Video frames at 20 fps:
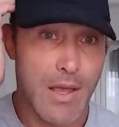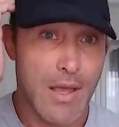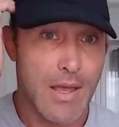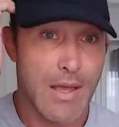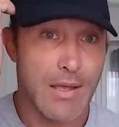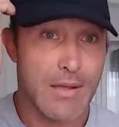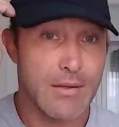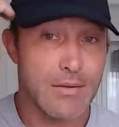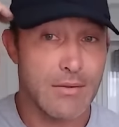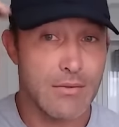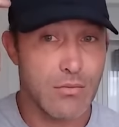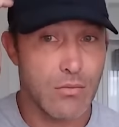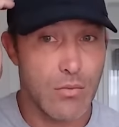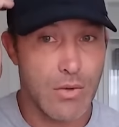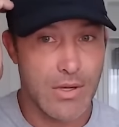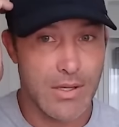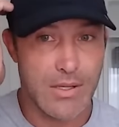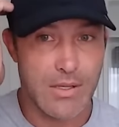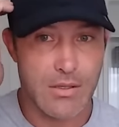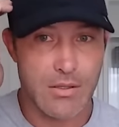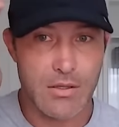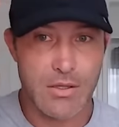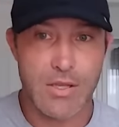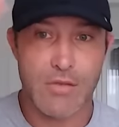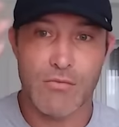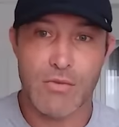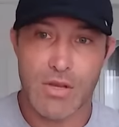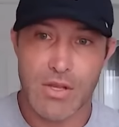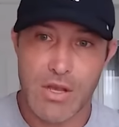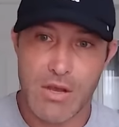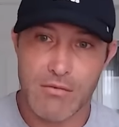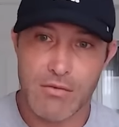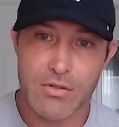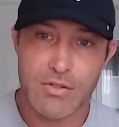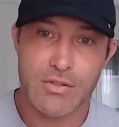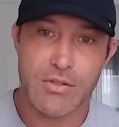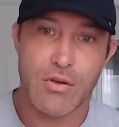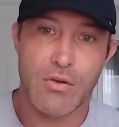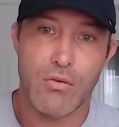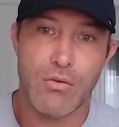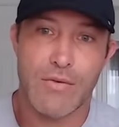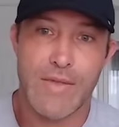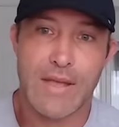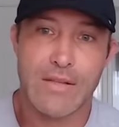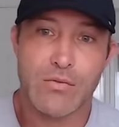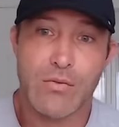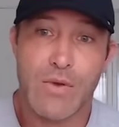and what can recover. So